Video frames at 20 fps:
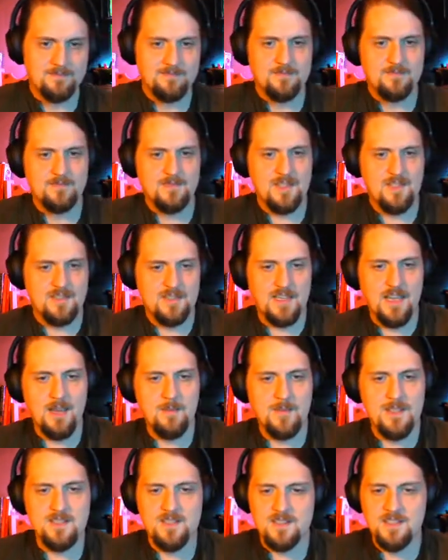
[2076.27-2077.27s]
In the
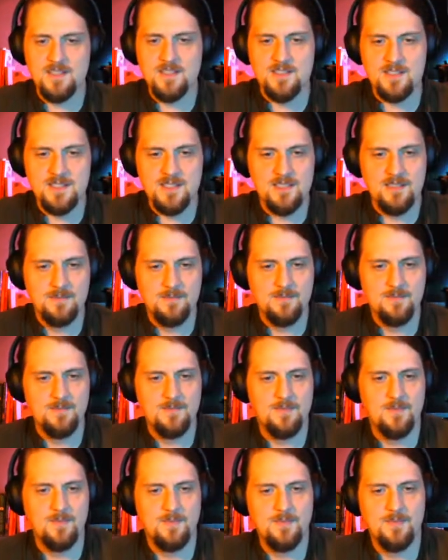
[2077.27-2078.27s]
same instant,
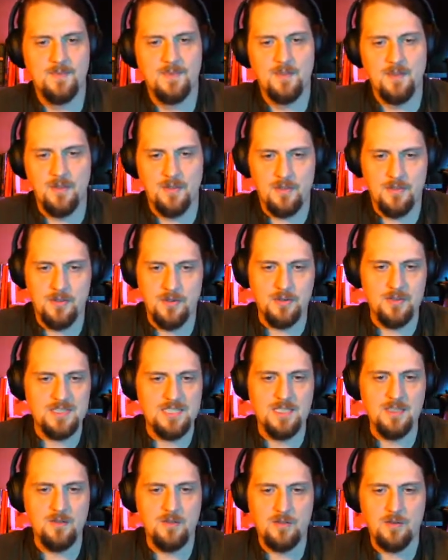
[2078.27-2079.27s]
the
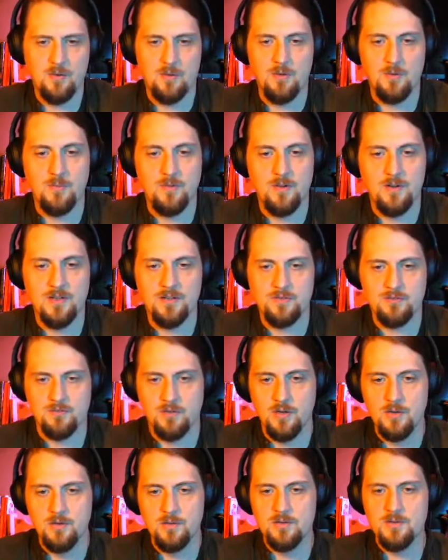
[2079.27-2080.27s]
13th cormorant
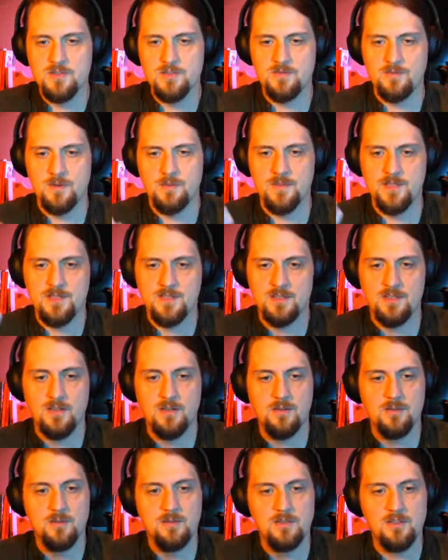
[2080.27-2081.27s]
rose from his
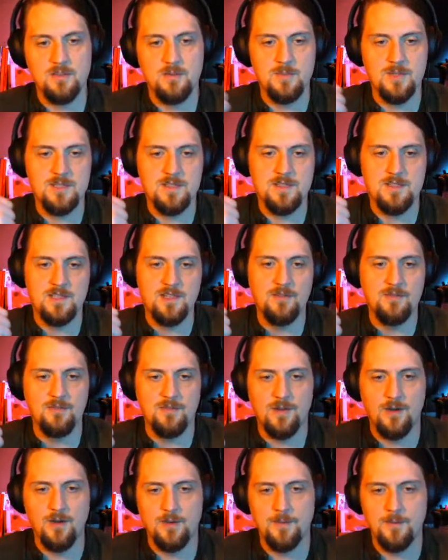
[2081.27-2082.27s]
stone in the misty
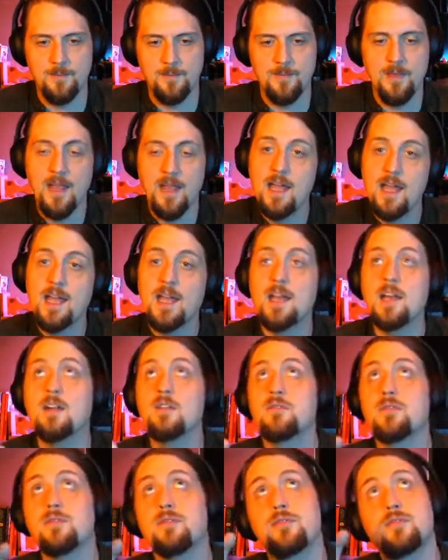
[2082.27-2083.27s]
foam
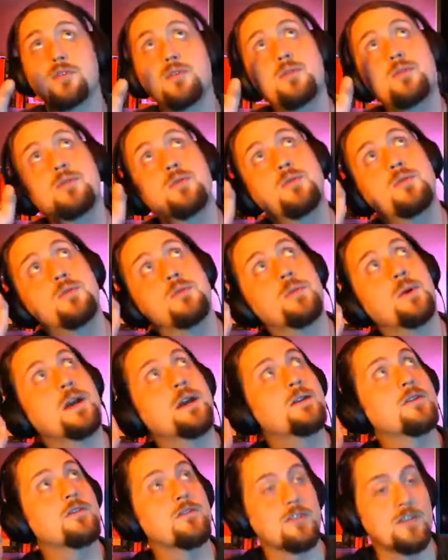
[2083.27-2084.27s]
and flew
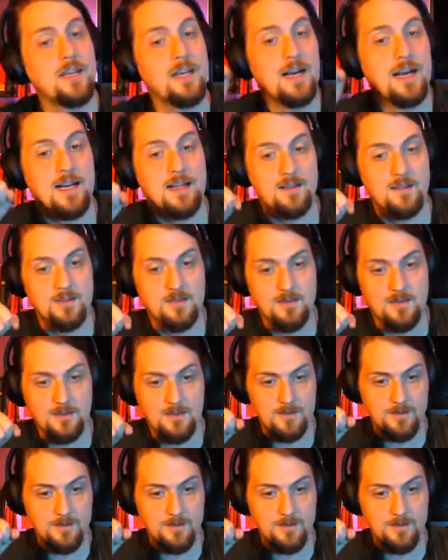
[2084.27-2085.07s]
right over the island.